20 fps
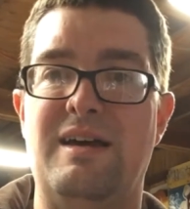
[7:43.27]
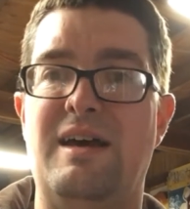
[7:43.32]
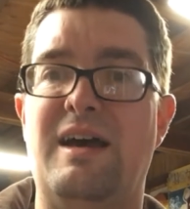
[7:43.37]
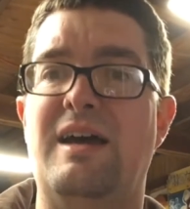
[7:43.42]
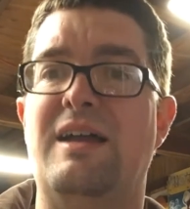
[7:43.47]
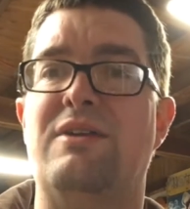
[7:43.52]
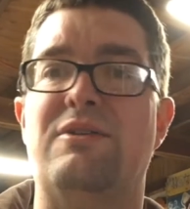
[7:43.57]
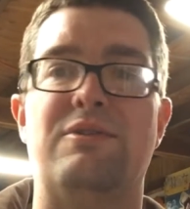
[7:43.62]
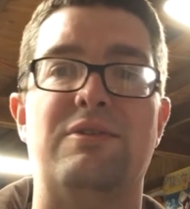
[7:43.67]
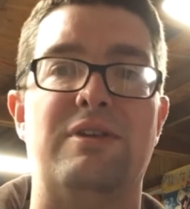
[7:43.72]

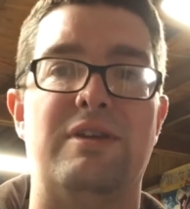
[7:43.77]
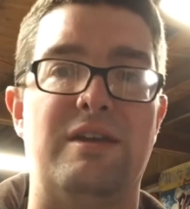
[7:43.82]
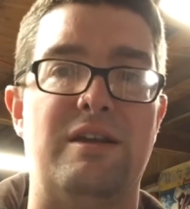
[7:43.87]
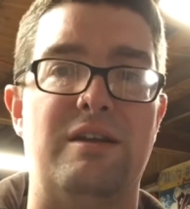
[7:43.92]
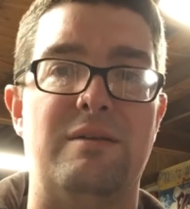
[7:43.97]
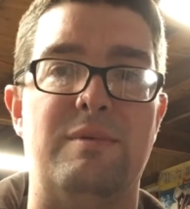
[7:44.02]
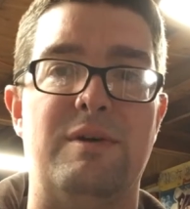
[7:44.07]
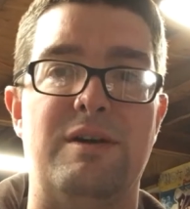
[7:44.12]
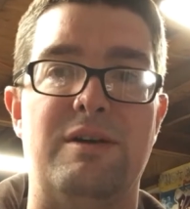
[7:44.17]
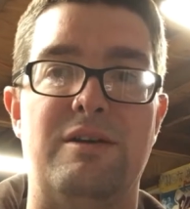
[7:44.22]
I don't really
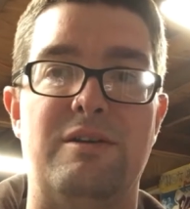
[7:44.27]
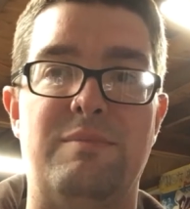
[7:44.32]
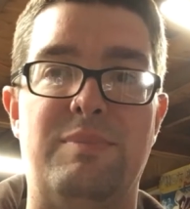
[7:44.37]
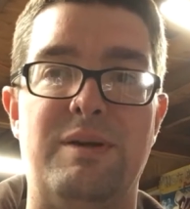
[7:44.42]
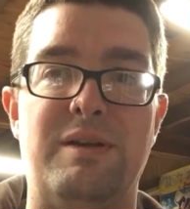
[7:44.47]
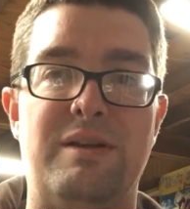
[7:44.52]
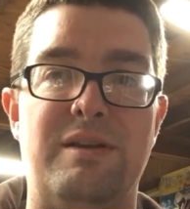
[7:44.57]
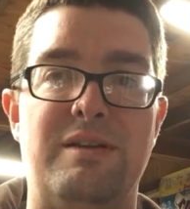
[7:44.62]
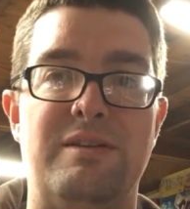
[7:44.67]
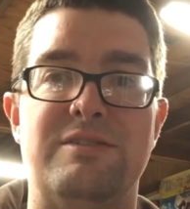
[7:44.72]
care about your
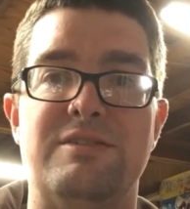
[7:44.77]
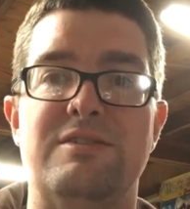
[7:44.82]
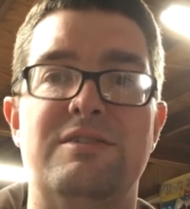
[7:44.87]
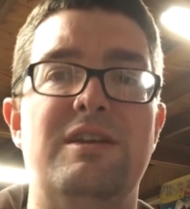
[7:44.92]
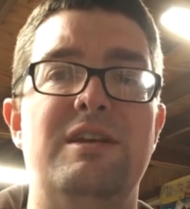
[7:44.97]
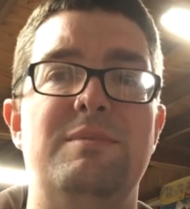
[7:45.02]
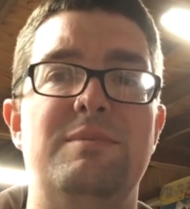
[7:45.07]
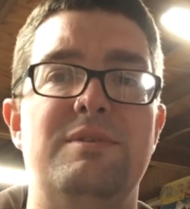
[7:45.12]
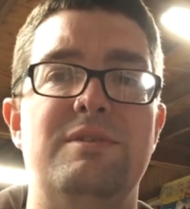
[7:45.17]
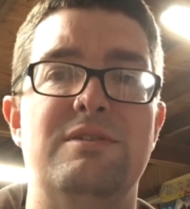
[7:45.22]
opinion, so
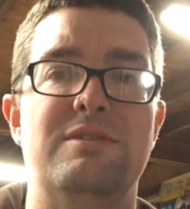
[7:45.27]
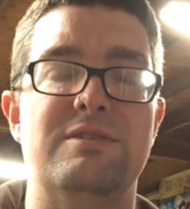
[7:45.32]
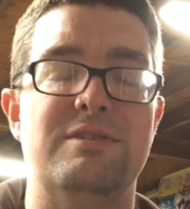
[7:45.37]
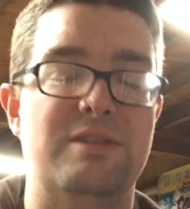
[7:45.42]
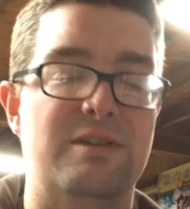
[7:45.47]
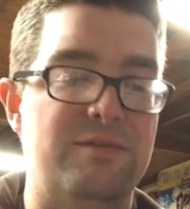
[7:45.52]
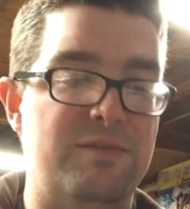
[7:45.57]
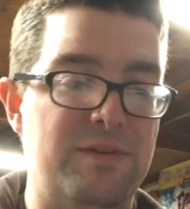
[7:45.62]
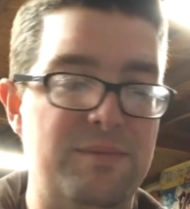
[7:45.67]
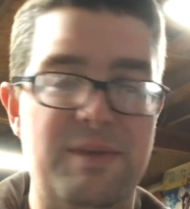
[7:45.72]
keep it to
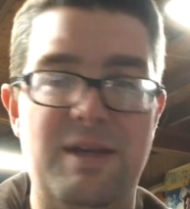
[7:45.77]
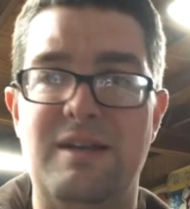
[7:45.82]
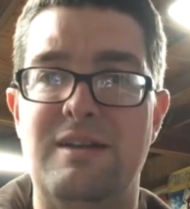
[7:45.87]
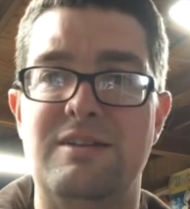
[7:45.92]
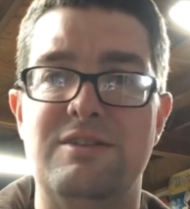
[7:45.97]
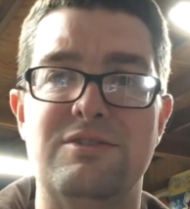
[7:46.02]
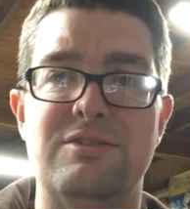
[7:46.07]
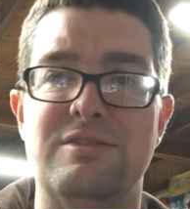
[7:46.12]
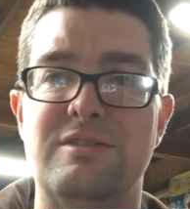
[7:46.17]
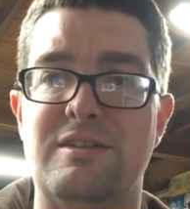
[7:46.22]
yourself. I'm not
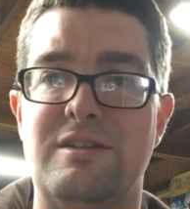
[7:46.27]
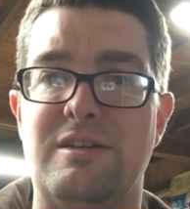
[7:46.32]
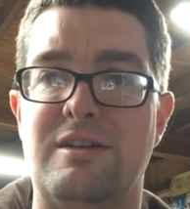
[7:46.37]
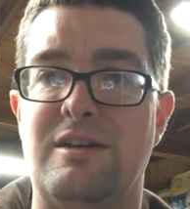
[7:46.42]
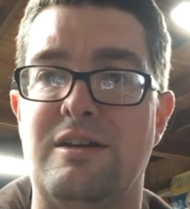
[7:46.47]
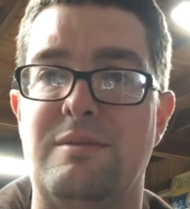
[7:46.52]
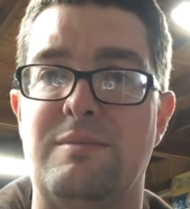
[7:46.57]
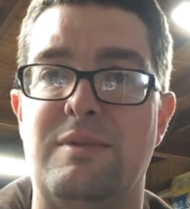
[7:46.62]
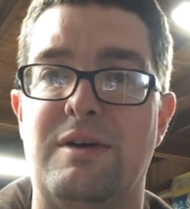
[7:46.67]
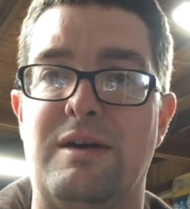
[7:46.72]
interested in
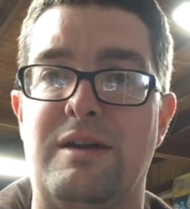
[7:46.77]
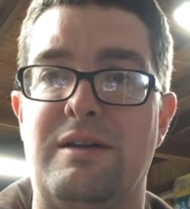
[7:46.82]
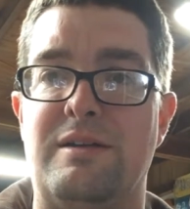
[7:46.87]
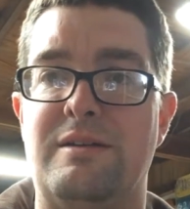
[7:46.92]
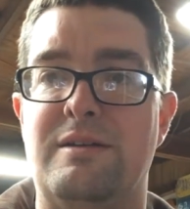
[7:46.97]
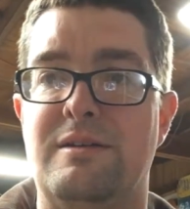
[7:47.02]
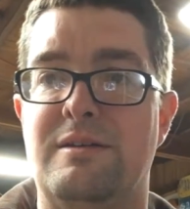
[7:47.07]
hearing about it.